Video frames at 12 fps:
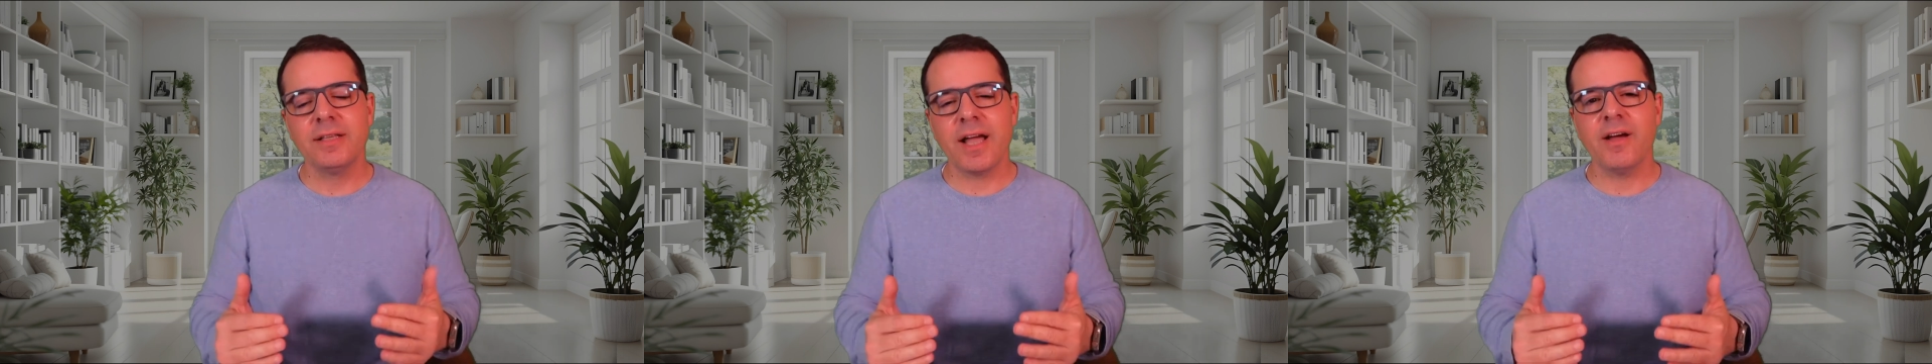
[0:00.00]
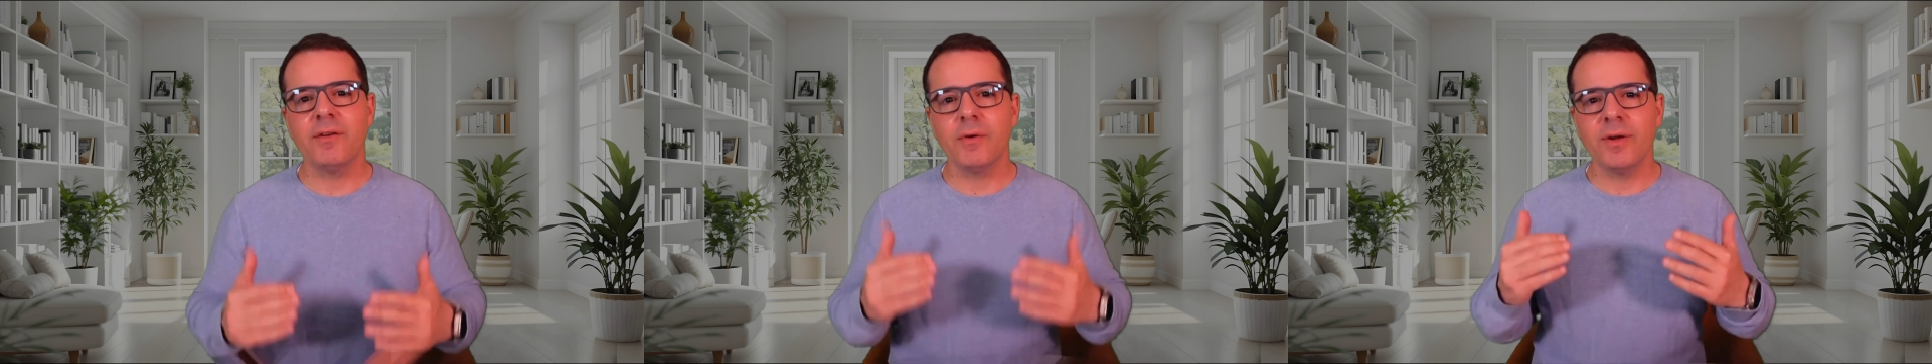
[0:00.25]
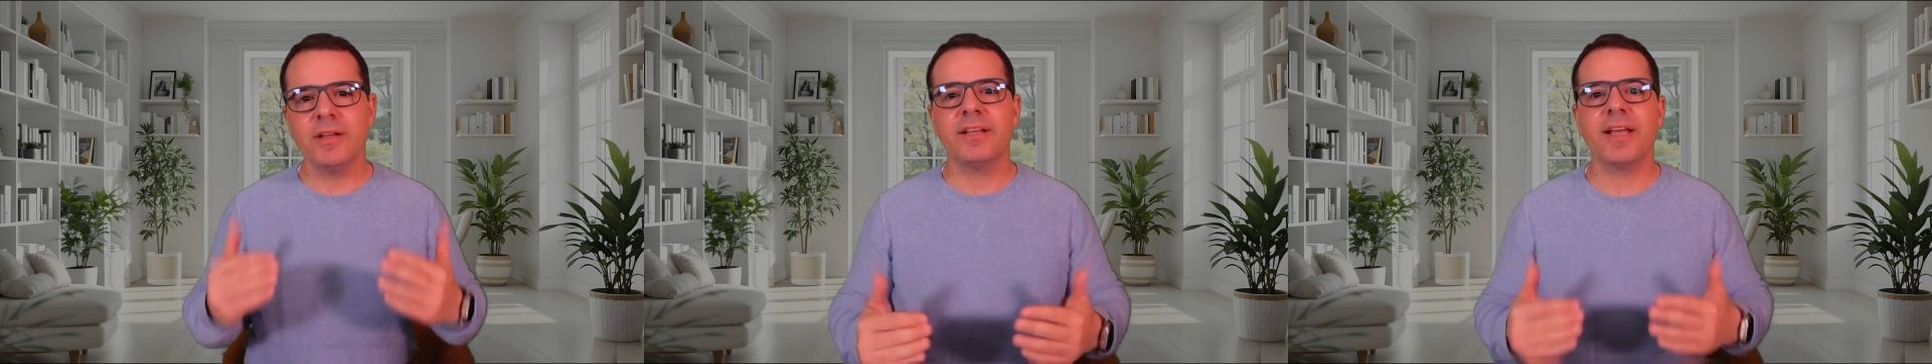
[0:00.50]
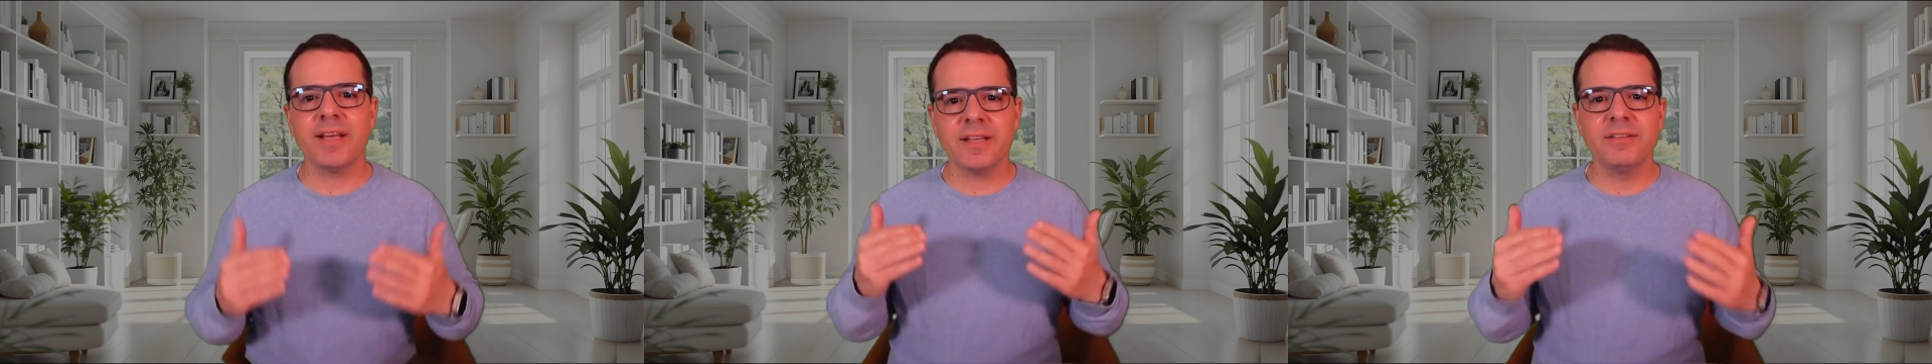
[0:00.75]
Have a great
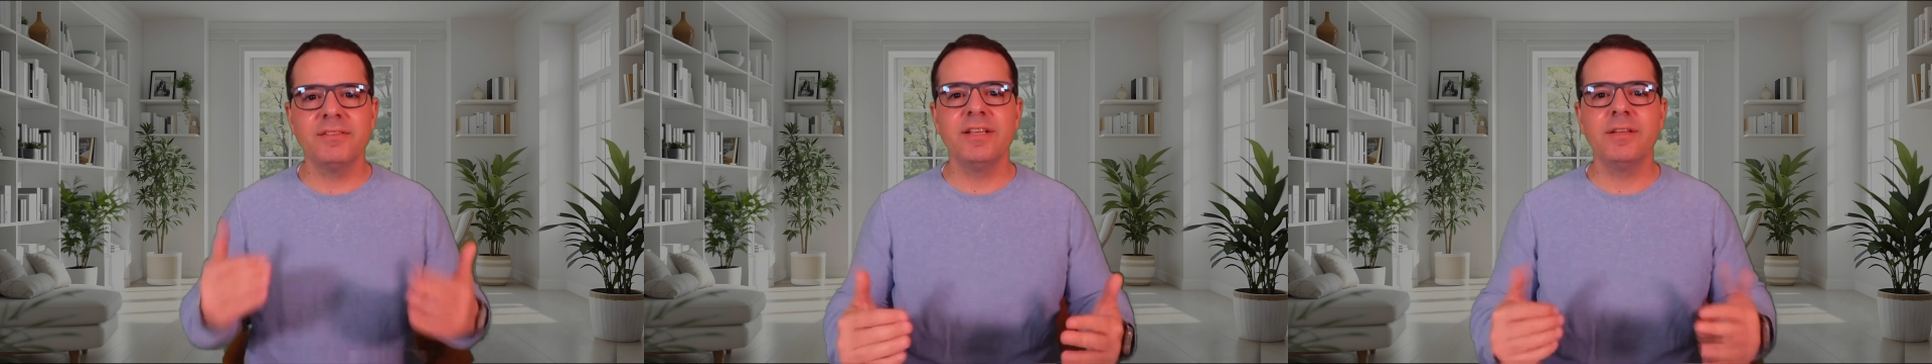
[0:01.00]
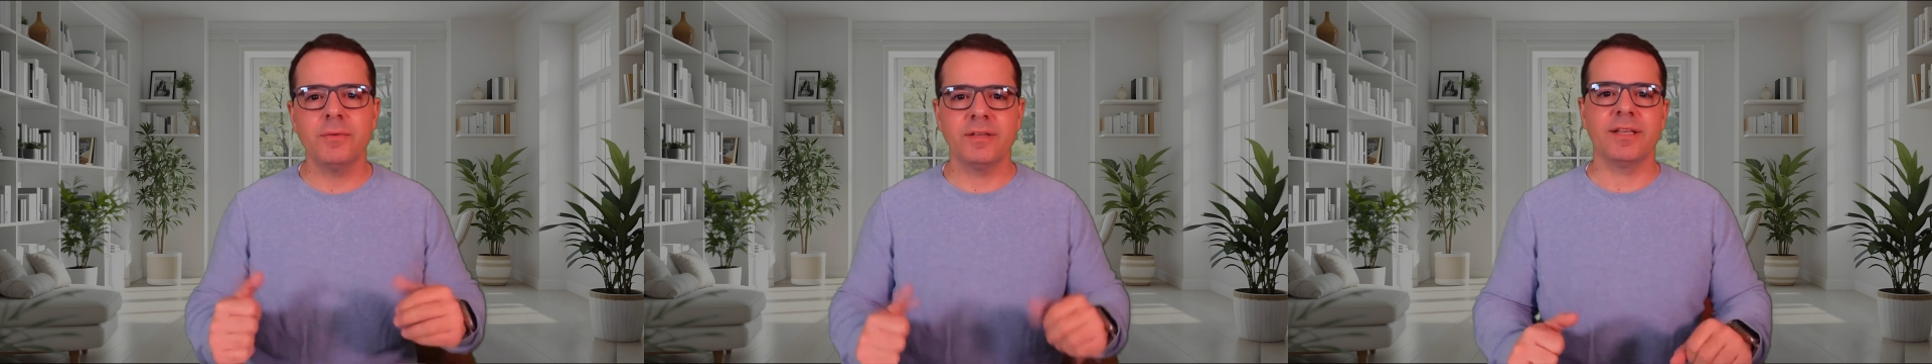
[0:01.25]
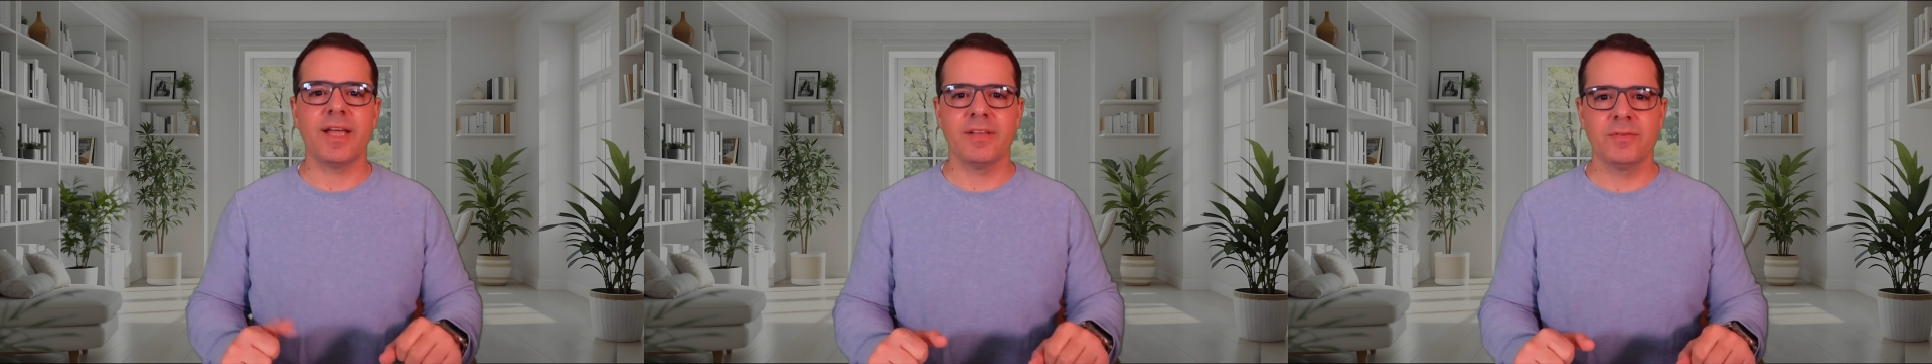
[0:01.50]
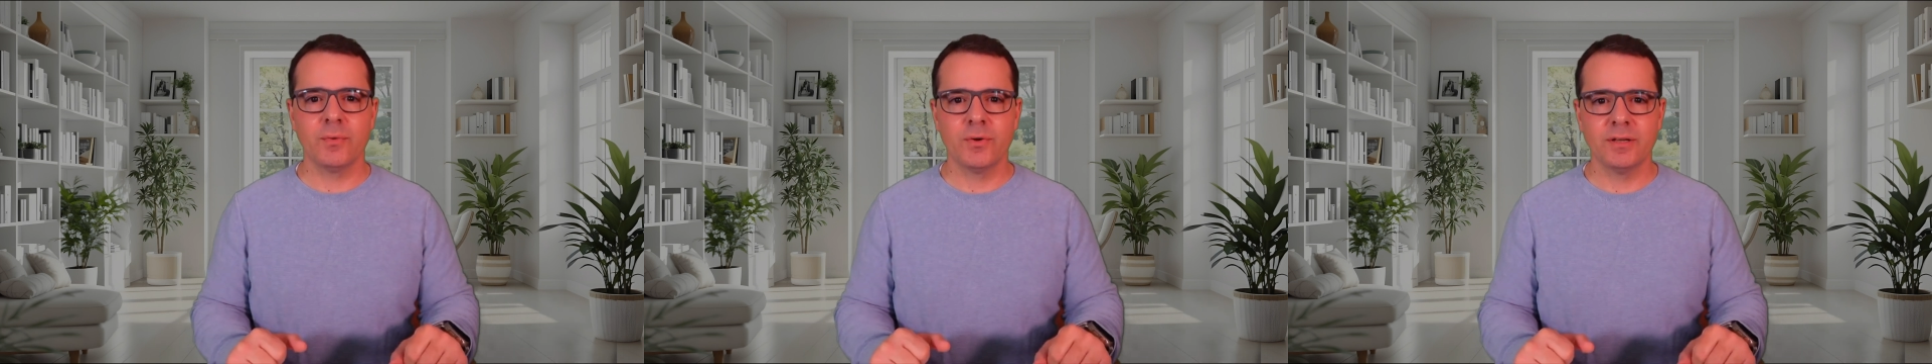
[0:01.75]
day and see you in the next one.